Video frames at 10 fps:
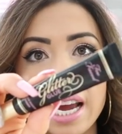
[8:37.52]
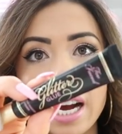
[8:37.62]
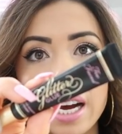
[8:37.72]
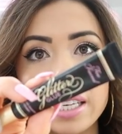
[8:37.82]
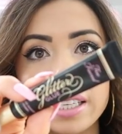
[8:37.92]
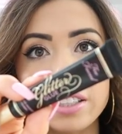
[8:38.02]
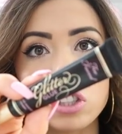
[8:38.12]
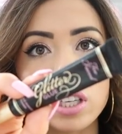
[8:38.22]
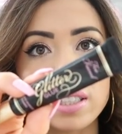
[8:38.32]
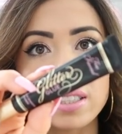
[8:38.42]
and it
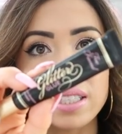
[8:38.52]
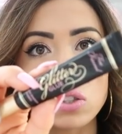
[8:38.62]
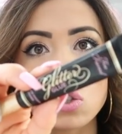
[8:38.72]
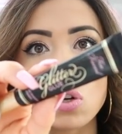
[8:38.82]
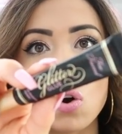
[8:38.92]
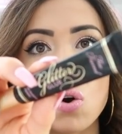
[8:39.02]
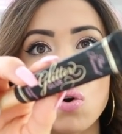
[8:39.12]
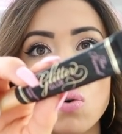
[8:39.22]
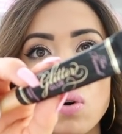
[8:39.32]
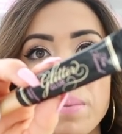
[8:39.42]
just is
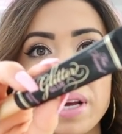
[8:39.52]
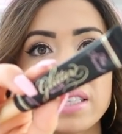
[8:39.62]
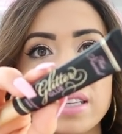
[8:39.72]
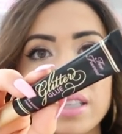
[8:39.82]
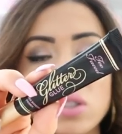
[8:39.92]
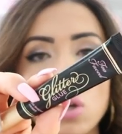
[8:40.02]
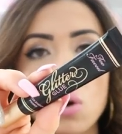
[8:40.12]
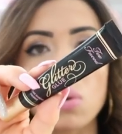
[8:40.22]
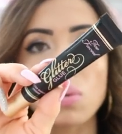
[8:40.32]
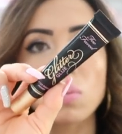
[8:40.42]
so amazing.
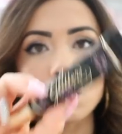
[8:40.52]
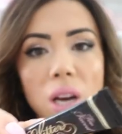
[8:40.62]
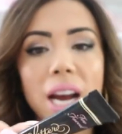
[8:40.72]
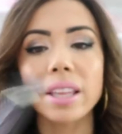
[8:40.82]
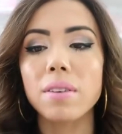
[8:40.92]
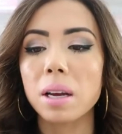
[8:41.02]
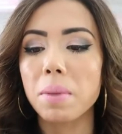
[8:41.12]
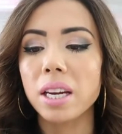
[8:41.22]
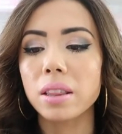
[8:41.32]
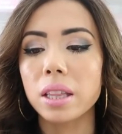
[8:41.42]
So highly
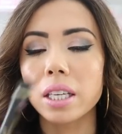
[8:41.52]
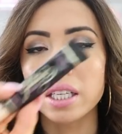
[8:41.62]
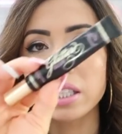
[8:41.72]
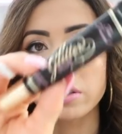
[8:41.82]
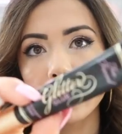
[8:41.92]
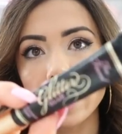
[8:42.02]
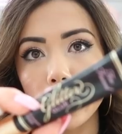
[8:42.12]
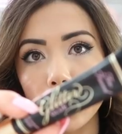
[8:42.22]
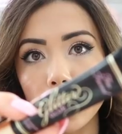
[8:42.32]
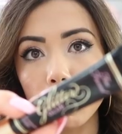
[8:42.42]
recommend the
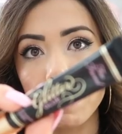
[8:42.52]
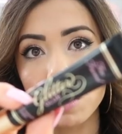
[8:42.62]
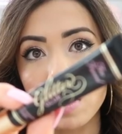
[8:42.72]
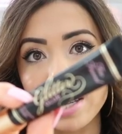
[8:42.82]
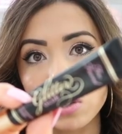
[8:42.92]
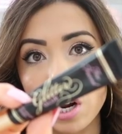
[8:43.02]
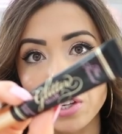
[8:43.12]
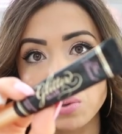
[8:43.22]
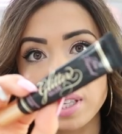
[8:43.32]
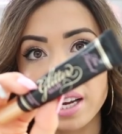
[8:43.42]
Glitter Glue if you guys are
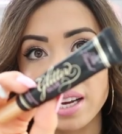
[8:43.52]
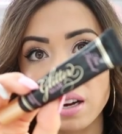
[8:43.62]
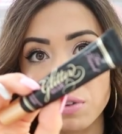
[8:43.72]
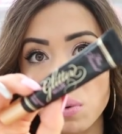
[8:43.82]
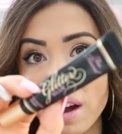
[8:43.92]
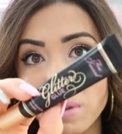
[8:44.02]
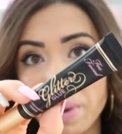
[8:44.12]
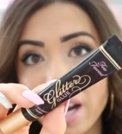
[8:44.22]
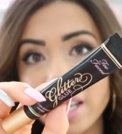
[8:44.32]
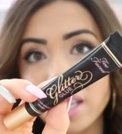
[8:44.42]
not using it. If you have the
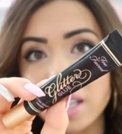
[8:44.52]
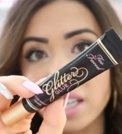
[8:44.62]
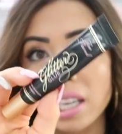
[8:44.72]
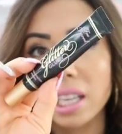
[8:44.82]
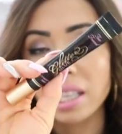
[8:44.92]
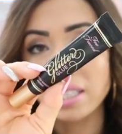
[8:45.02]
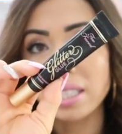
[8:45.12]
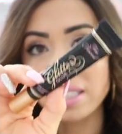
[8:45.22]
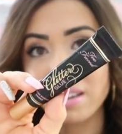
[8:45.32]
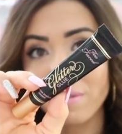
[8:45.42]
palette,
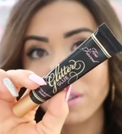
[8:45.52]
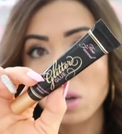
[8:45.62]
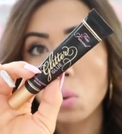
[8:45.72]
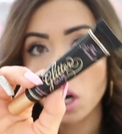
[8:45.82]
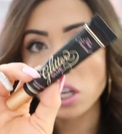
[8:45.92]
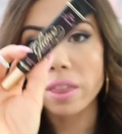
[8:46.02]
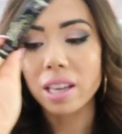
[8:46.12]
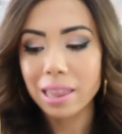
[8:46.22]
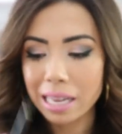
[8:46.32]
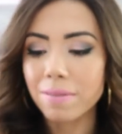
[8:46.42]
this is definitely worth
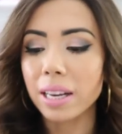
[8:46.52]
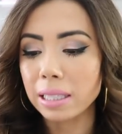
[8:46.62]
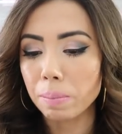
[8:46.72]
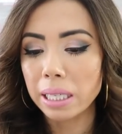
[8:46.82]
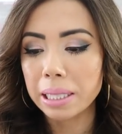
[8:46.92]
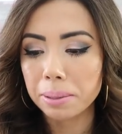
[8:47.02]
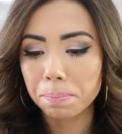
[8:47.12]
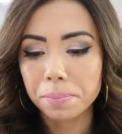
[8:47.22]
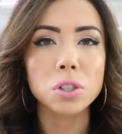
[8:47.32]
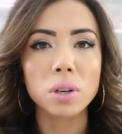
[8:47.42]
the investment.
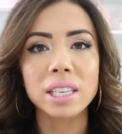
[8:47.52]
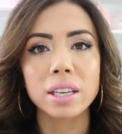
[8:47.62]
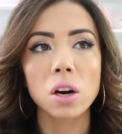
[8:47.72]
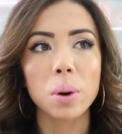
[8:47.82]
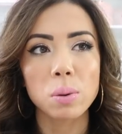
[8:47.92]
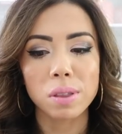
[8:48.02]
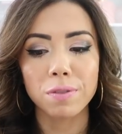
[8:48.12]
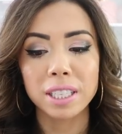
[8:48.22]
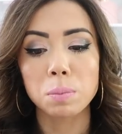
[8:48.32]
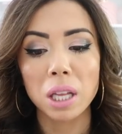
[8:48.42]
So you guys can go in with
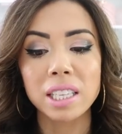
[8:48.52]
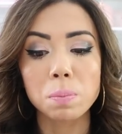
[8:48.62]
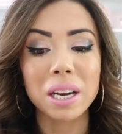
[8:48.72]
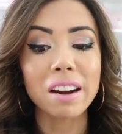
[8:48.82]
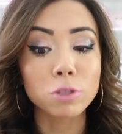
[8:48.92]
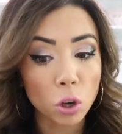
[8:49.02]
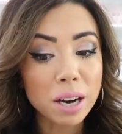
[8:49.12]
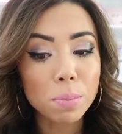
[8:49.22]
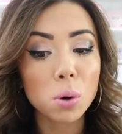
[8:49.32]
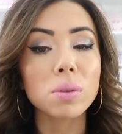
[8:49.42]
Fix Plus, but I've
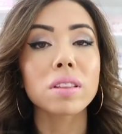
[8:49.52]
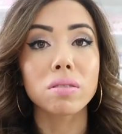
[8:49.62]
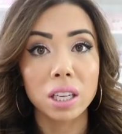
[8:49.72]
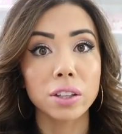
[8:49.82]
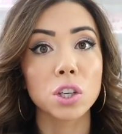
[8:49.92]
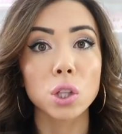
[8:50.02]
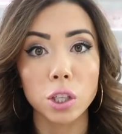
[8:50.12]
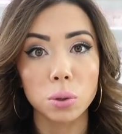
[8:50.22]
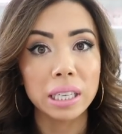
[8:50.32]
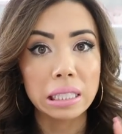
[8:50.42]
tried both. The Glitter
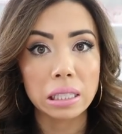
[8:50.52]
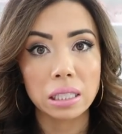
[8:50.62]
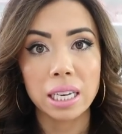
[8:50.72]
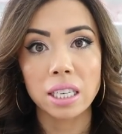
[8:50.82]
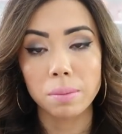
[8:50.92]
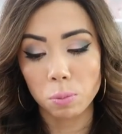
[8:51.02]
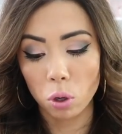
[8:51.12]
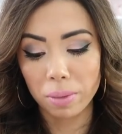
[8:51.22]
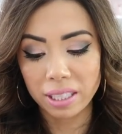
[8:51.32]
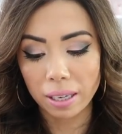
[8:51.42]
Glue is 10 times
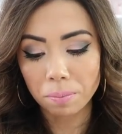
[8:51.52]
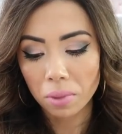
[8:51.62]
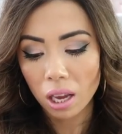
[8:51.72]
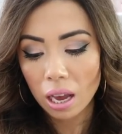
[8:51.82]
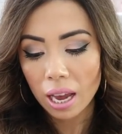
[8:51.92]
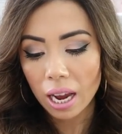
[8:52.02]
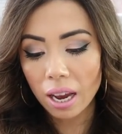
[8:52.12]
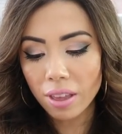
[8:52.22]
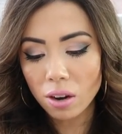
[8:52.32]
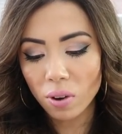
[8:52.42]
more amazing.
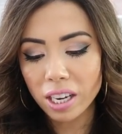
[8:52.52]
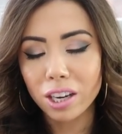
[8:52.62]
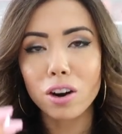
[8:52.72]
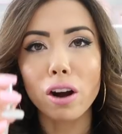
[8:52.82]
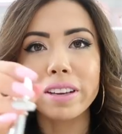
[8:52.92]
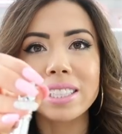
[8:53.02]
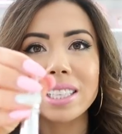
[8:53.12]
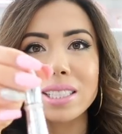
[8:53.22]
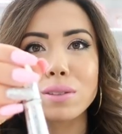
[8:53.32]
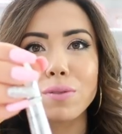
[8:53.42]
And then right here,
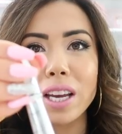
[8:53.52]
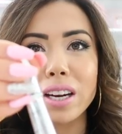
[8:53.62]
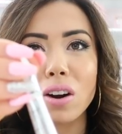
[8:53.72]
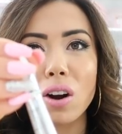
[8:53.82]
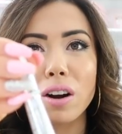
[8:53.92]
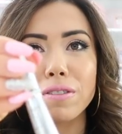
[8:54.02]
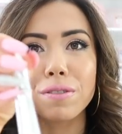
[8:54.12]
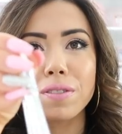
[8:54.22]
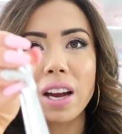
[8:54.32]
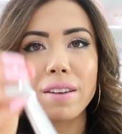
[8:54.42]
obviously it's faded
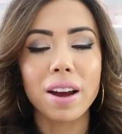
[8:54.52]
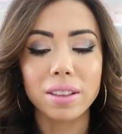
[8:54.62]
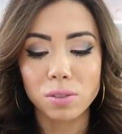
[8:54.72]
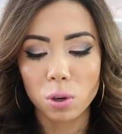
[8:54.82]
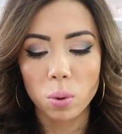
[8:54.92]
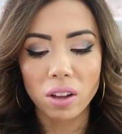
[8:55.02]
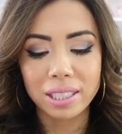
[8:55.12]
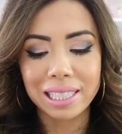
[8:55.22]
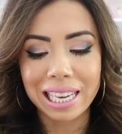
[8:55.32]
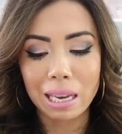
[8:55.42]
off. I've had this for a while.
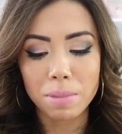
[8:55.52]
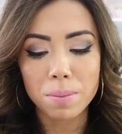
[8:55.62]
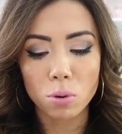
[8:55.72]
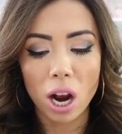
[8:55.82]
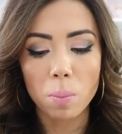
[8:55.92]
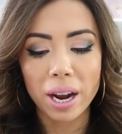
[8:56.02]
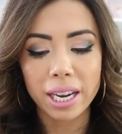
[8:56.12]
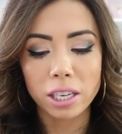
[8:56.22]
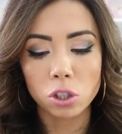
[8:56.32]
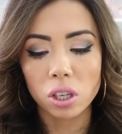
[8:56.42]
It's the Gimme Brow
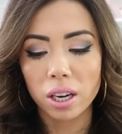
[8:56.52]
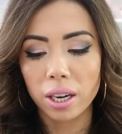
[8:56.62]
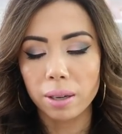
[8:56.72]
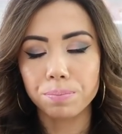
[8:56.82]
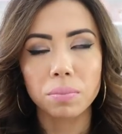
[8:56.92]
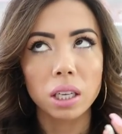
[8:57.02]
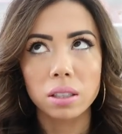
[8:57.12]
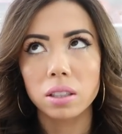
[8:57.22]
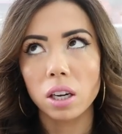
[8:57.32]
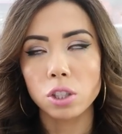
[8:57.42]
by,
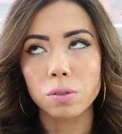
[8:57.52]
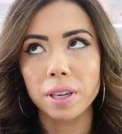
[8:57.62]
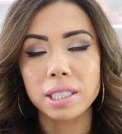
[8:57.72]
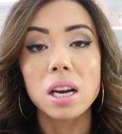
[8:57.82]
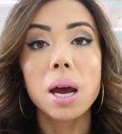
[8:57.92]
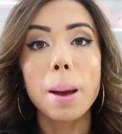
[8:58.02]
not Too Faced,